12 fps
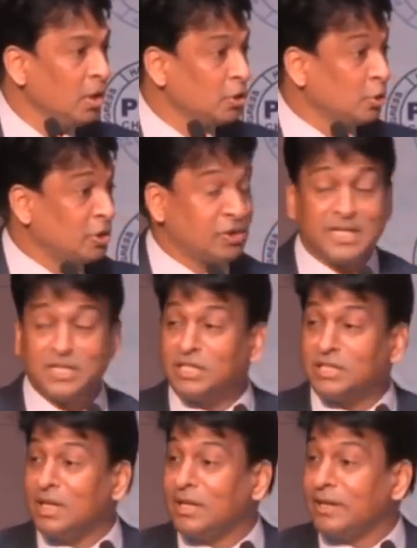So
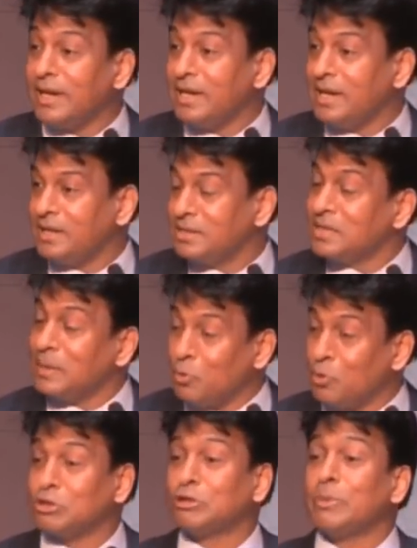transitional credit
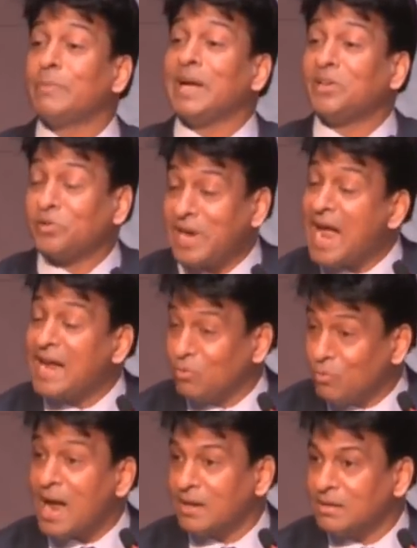supposed to be by
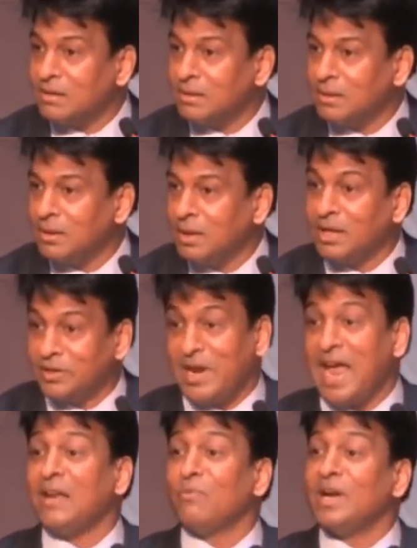Tran 1.
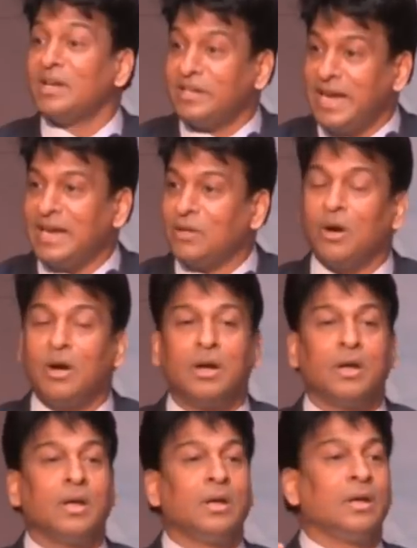Tran 1 date
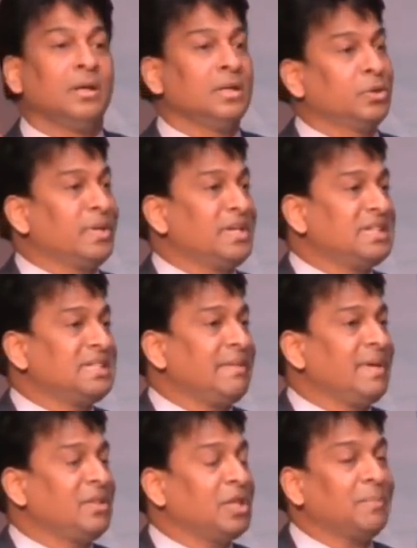
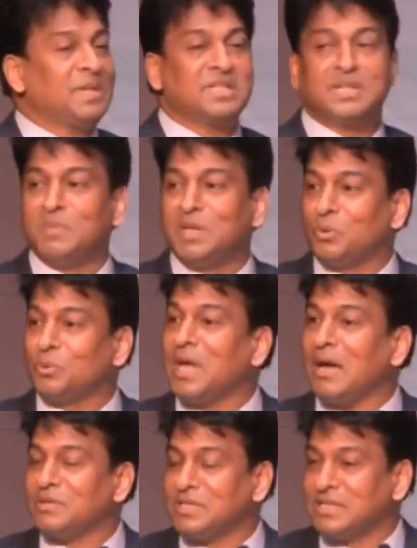27th of December
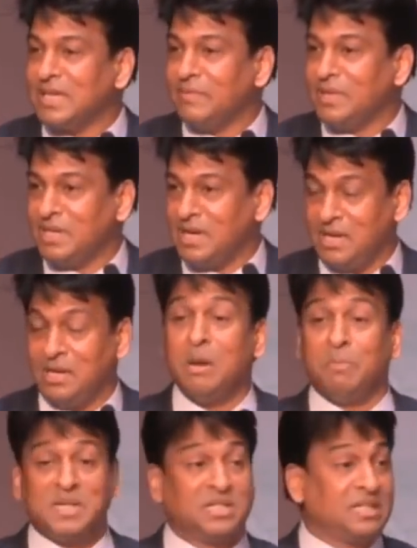2017,
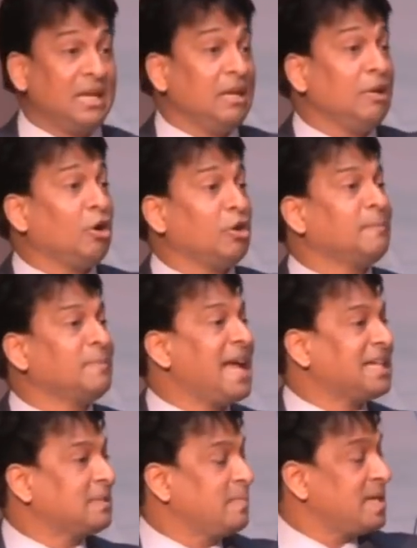but still a lot of
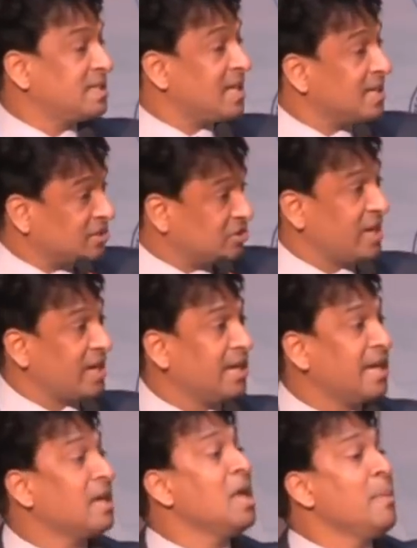taxpayers are
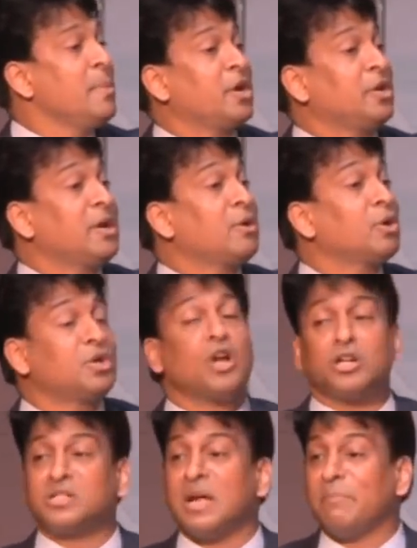struggling because they could
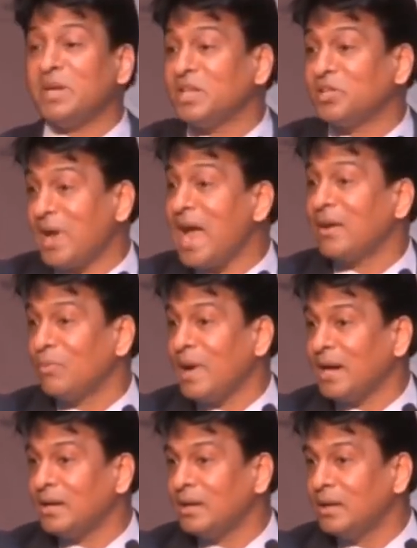not submit the Tran
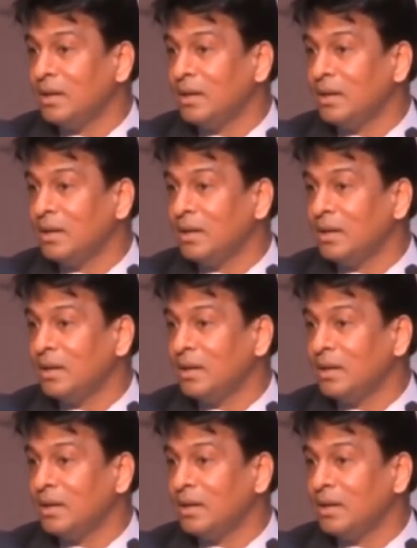1.